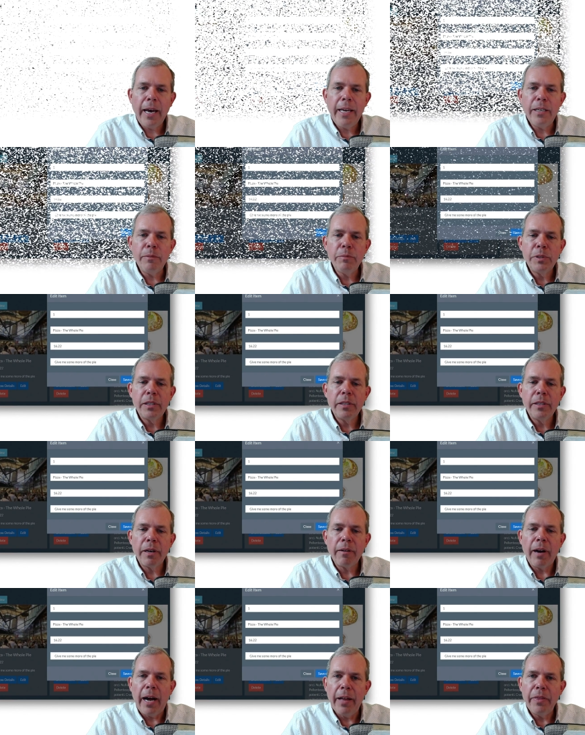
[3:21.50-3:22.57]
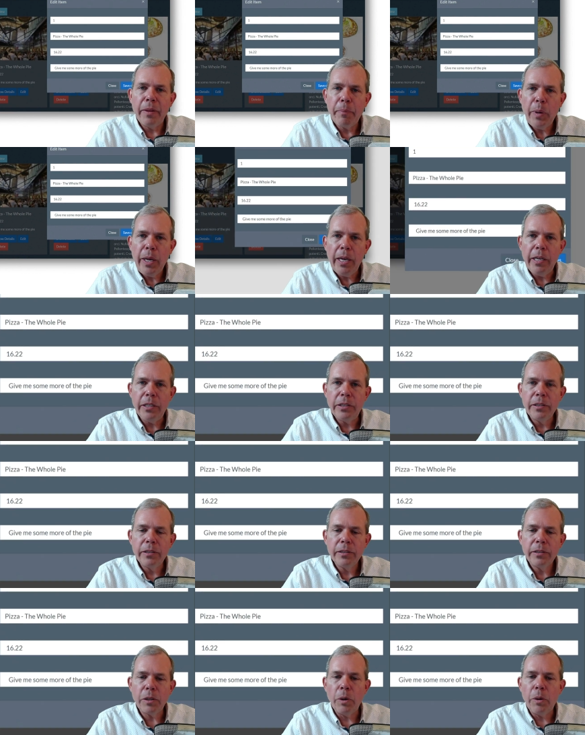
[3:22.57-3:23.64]
items that are on the page.
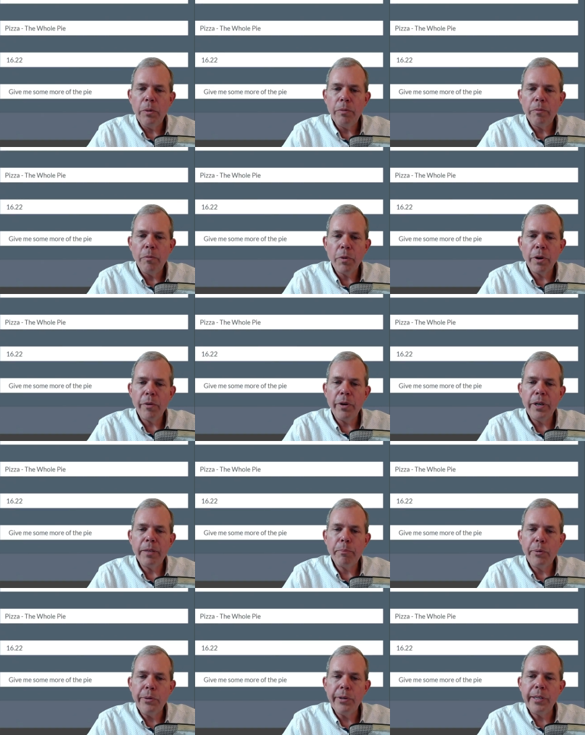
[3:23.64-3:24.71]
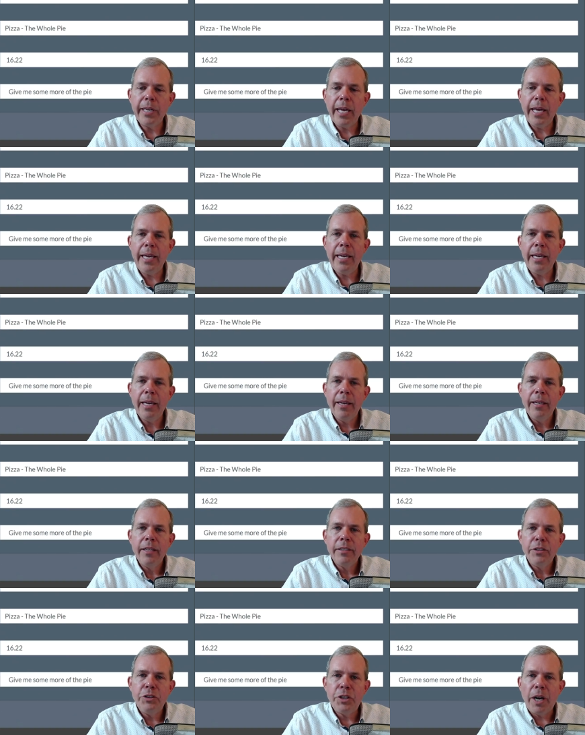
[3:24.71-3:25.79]
So we're going to put a
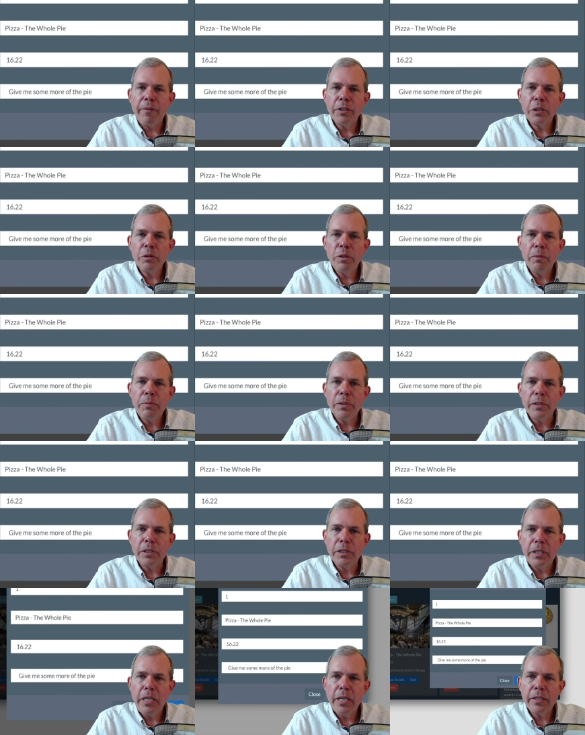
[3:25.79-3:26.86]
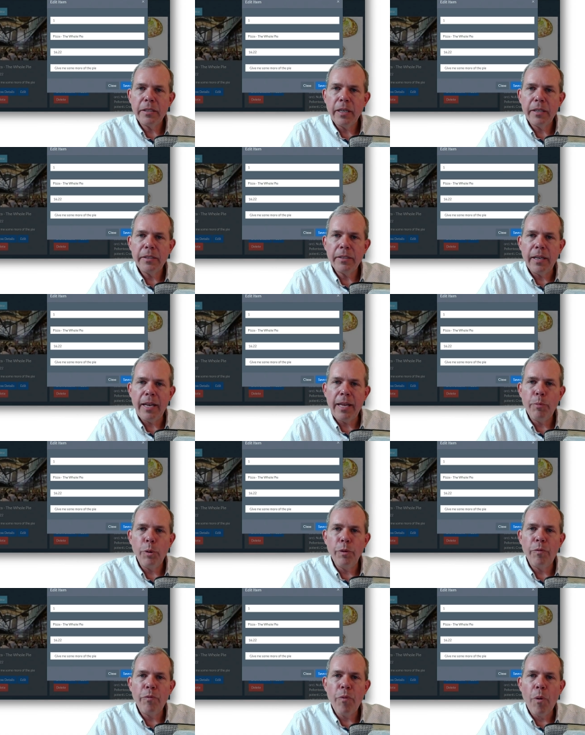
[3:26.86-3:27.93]
JavaScript and CSS
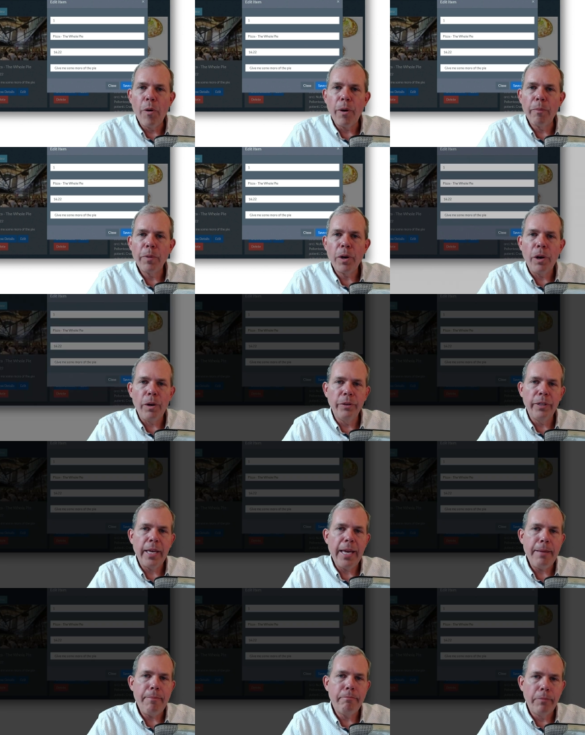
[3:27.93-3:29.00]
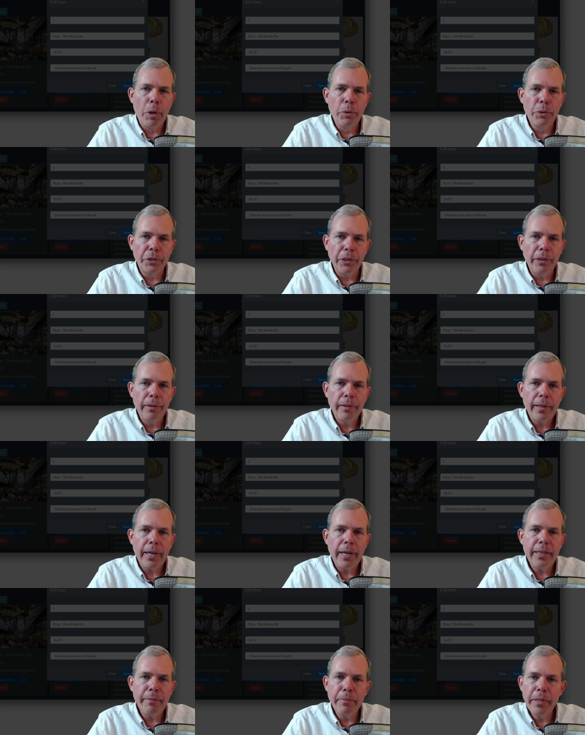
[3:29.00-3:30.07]
enabled form called a modal
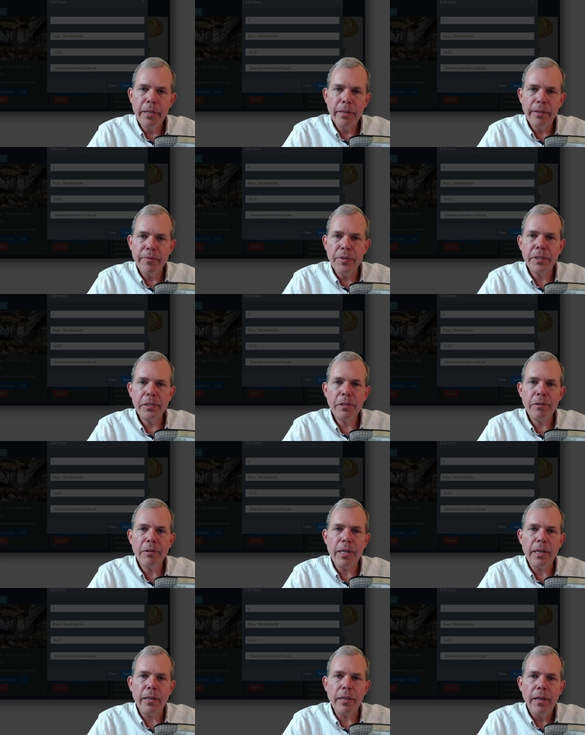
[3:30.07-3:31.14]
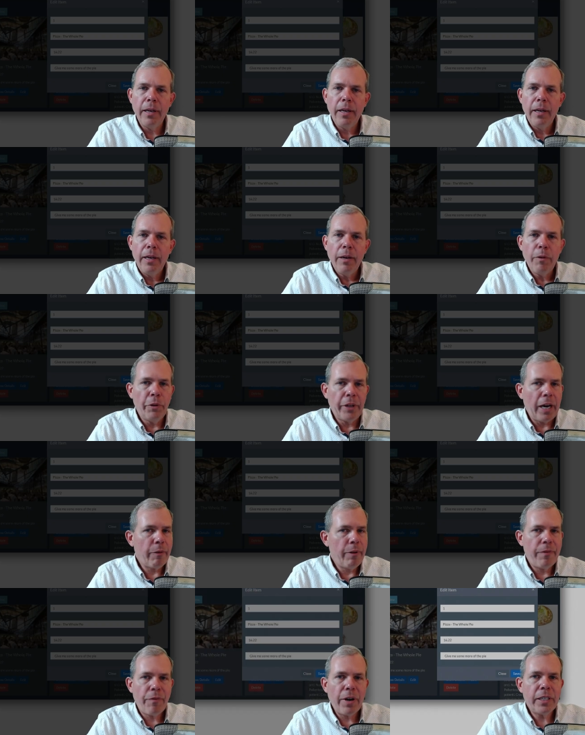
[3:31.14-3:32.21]
on the middle of the screen. It will not
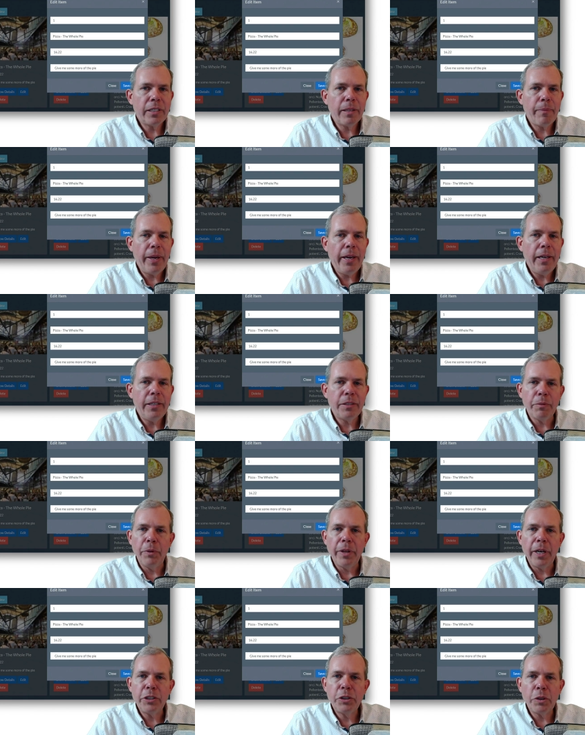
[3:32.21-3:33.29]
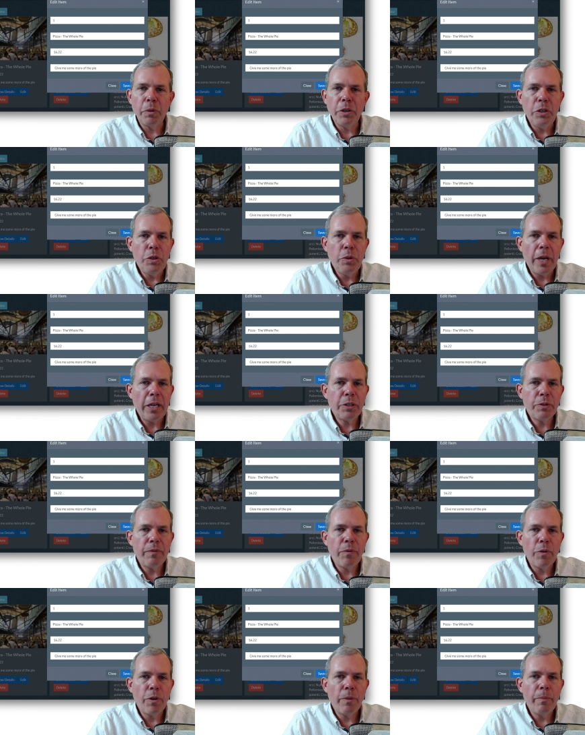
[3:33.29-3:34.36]
refresh the page, it will not show a new entry
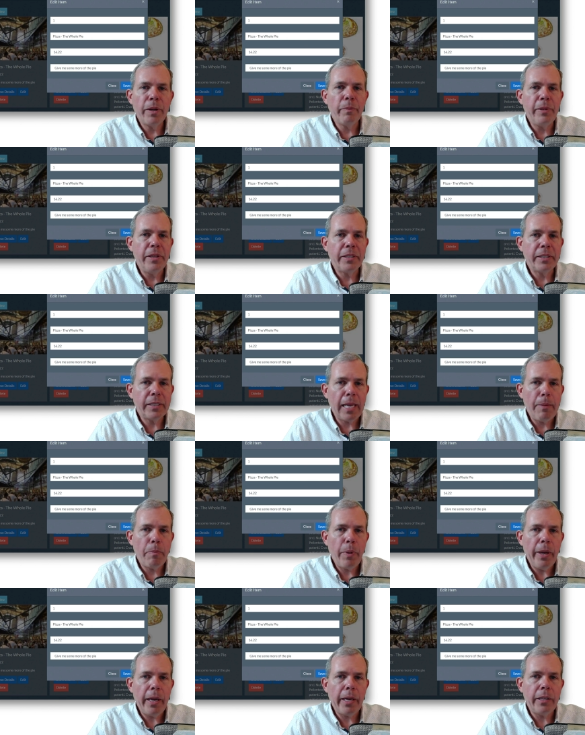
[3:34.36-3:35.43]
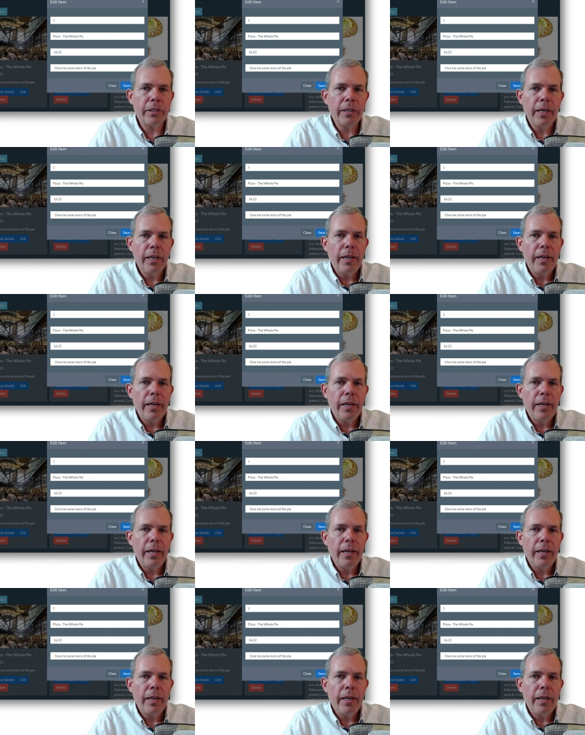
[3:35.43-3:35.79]
form, it'll be the same page.